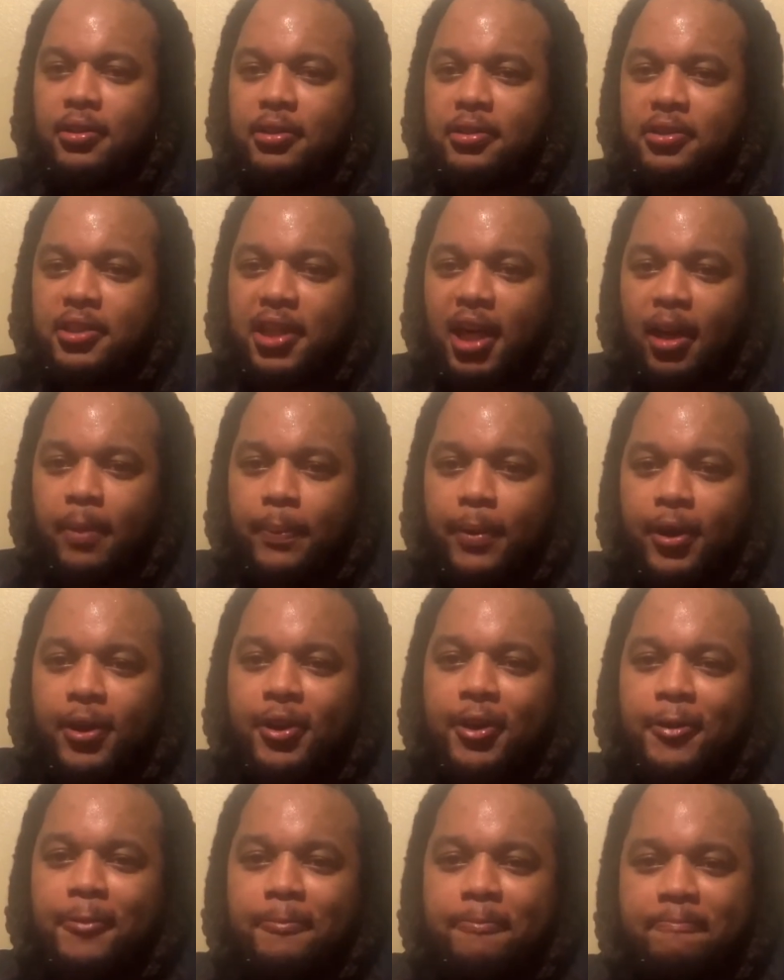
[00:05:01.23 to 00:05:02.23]
she got a
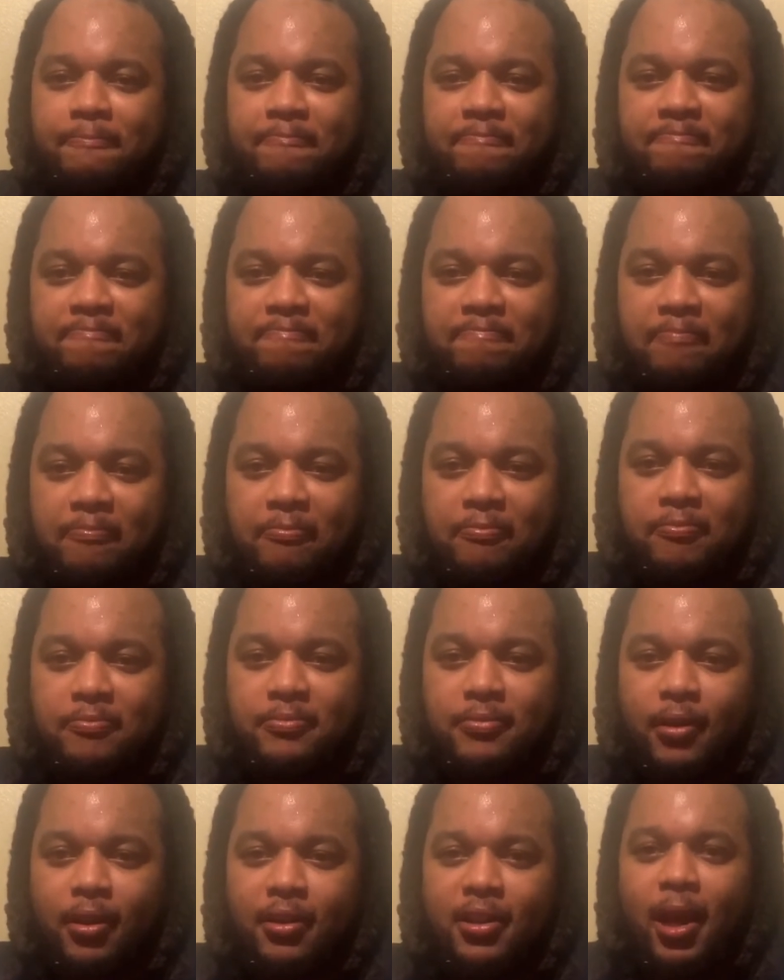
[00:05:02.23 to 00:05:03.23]
burger.
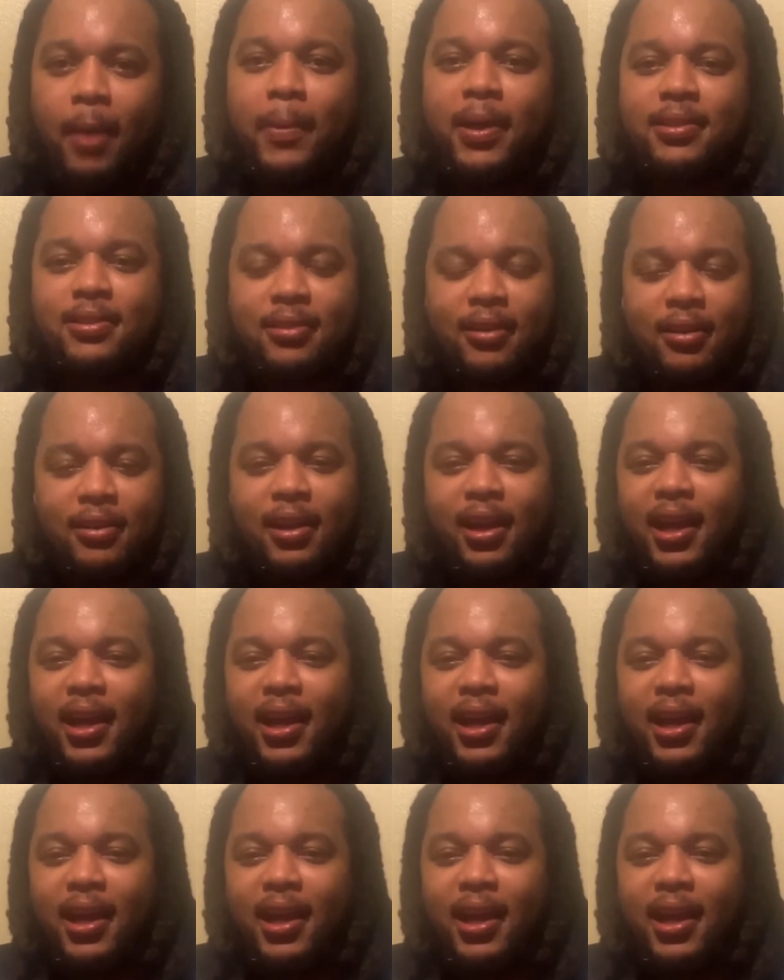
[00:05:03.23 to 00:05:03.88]
Now my son,